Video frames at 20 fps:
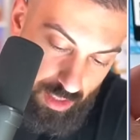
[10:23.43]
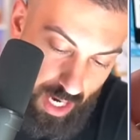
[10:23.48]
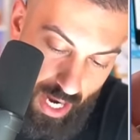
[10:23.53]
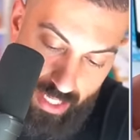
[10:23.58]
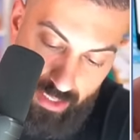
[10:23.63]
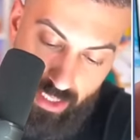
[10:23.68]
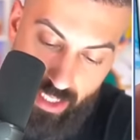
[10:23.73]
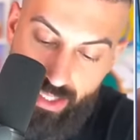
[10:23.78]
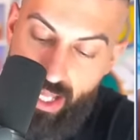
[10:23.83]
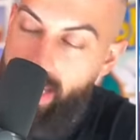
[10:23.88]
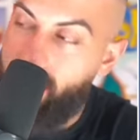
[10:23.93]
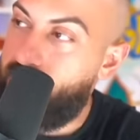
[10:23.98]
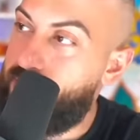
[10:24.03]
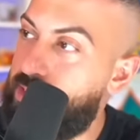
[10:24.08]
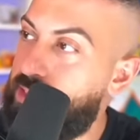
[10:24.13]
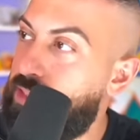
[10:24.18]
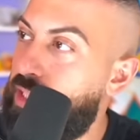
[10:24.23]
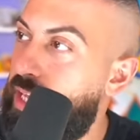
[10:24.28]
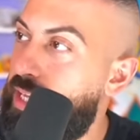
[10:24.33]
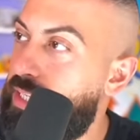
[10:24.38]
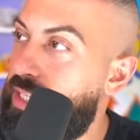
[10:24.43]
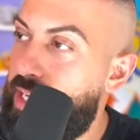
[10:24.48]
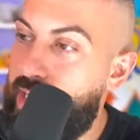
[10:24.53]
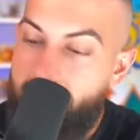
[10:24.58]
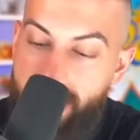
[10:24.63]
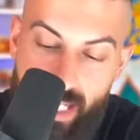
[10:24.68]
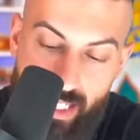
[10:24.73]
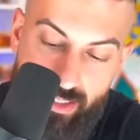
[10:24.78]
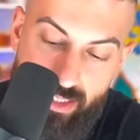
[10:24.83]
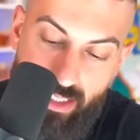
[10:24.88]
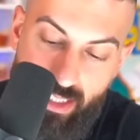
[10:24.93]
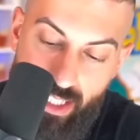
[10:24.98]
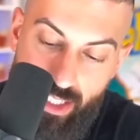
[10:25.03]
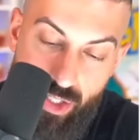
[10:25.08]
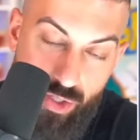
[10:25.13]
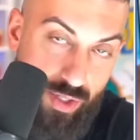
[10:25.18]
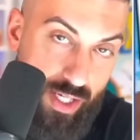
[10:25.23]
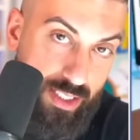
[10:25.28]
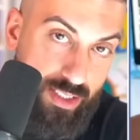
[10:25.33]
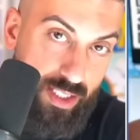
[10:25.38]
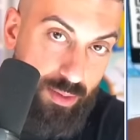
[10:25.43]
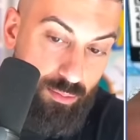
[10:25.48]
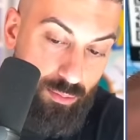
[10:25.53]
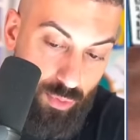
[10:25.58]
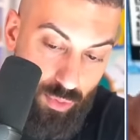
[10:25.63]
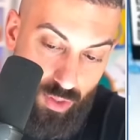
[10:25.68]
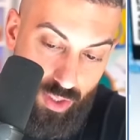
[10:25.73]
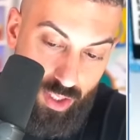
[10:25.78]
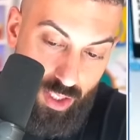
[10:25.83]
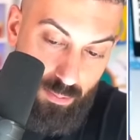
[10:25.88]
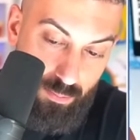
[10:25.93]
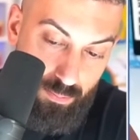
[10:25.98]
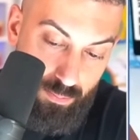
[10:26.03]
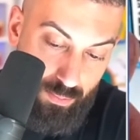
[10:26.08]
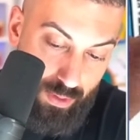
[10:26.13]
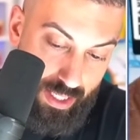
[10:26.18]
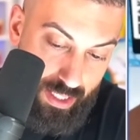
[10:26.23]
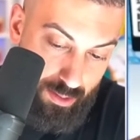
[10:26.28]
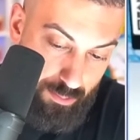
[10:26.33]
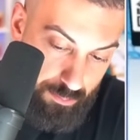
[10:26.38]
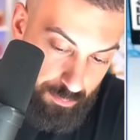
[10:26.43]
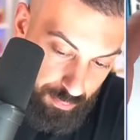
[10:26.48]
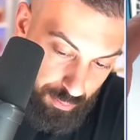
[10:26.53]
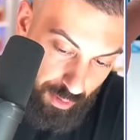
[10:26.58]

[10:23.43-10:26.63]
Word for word: I, that's like that's the thing. You can get some really good like